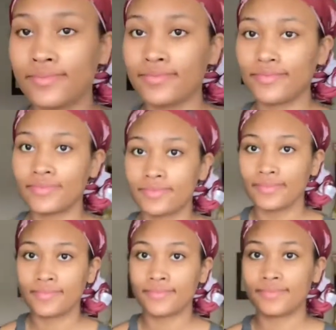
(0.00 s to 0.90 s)

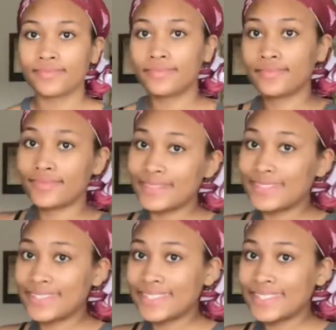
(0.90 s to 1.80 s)

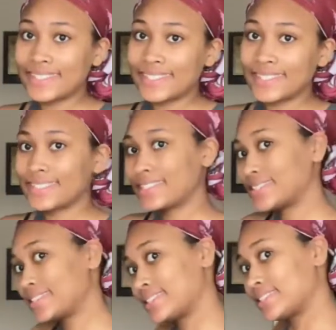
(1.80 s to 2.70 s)

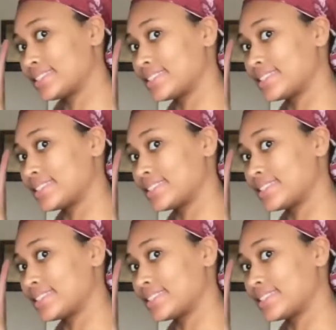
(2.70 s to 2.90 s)
(no one is talking)